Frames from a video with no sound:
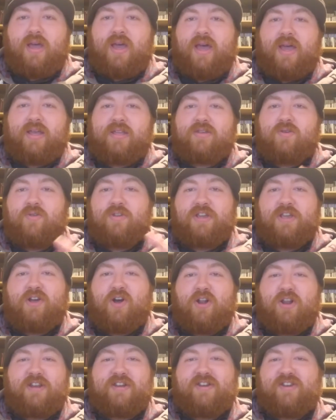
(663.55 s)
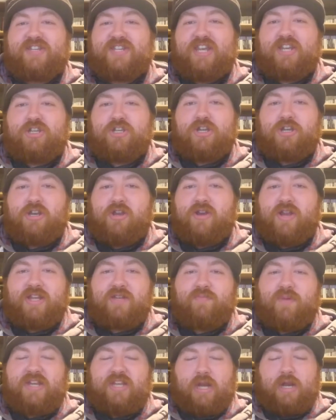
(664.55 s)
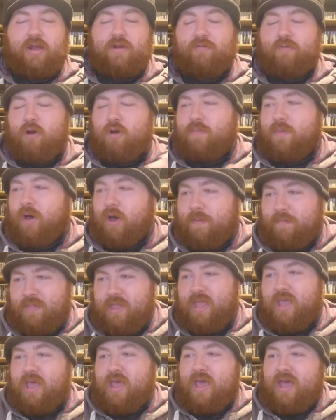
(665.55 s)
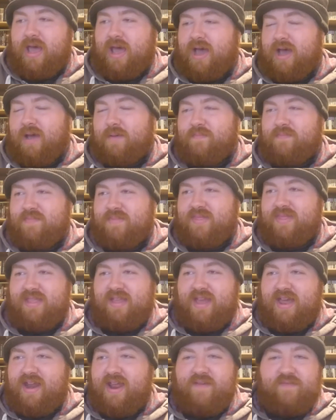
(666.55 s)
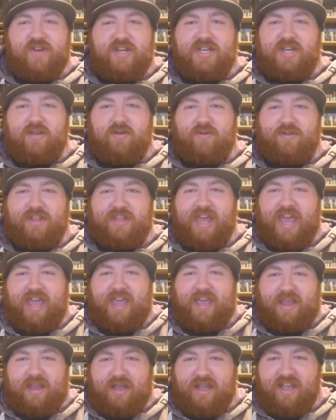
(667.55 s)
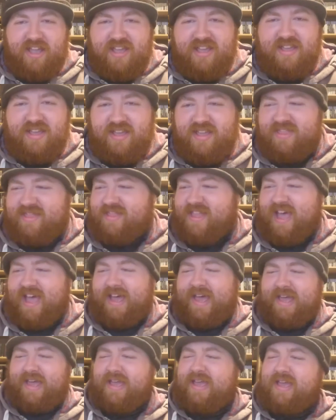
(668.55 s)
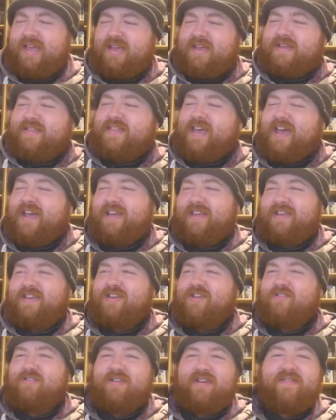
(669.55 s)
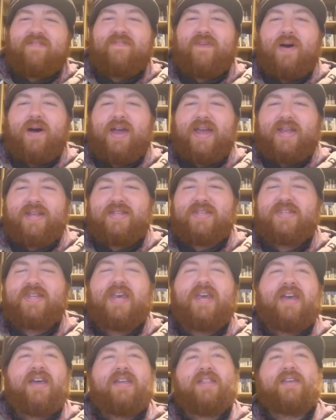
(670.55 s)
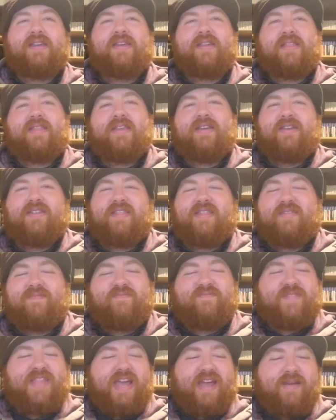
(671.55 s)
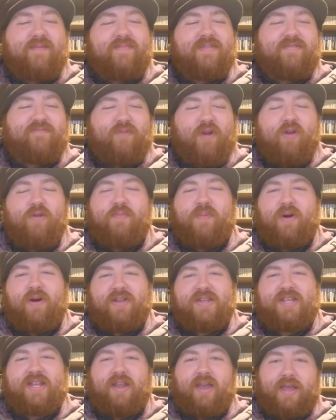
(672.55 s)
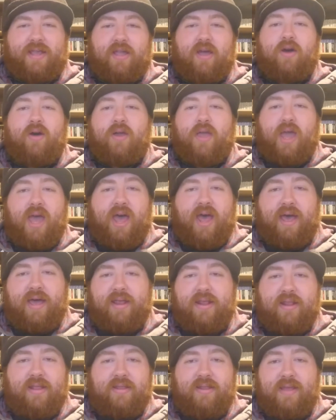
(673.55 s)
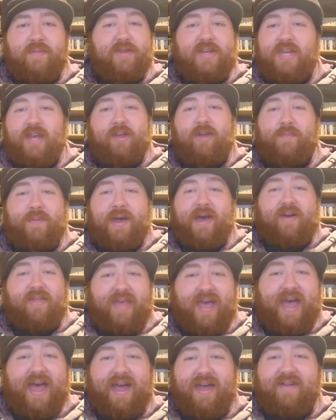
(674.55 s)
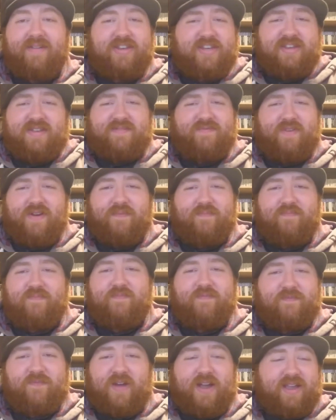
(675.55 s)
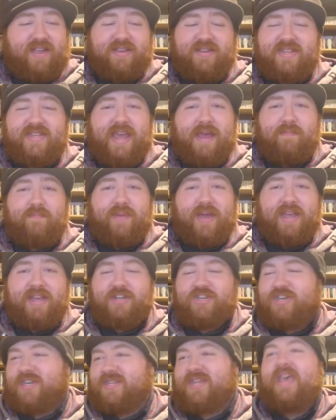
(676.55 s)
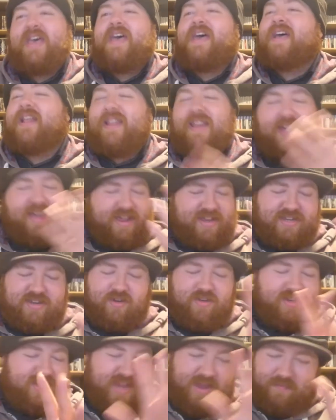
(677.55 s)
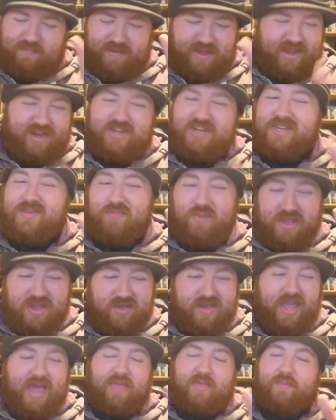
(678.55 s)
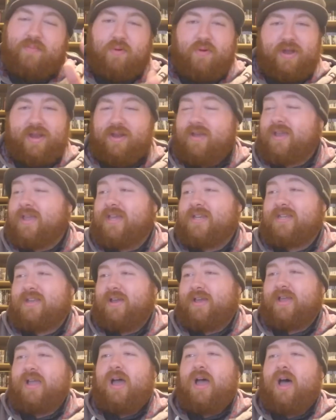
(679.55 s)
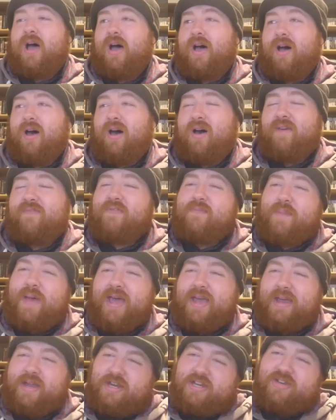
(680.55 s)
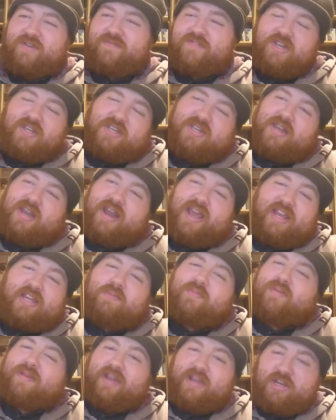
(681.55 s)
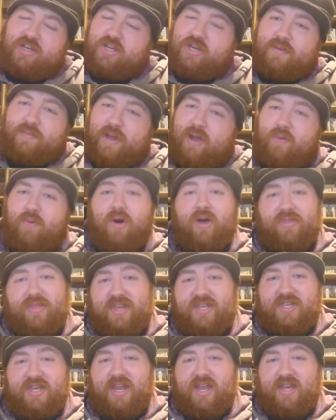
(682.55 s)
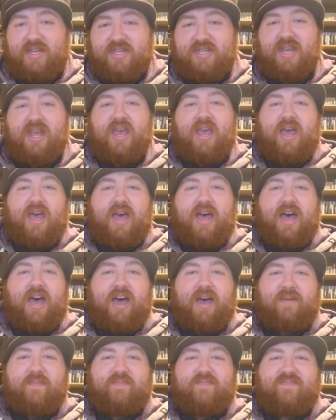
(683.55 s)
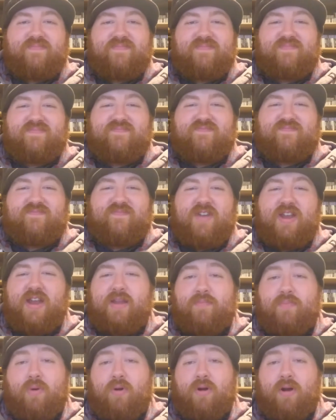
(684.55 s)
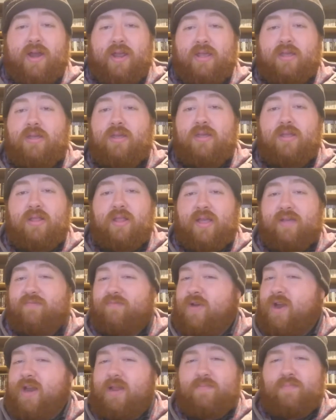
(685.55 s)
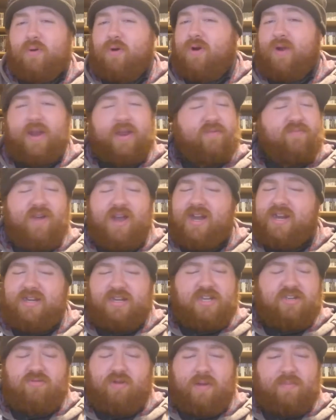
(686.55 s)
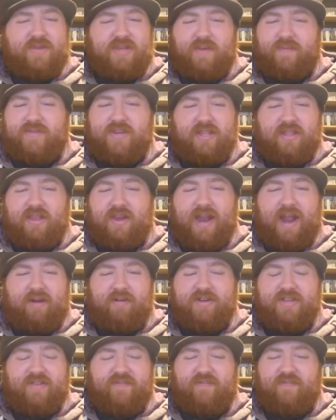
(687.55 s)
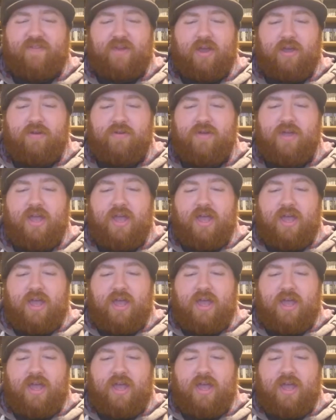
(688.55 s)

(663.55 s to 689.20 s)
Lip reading: It's called a colonization unit. It's basically a robot. And every single thing that Yuri finds, look at the damned robot's like, oh yeah, let me tell you about that, just for fucking 10 pages. Like, it's not 10 pages, but you get the point. Like, it's like a half a page of just an explanation about what this is. Really boring. Like, really boring, really disruptive to the narrative flow.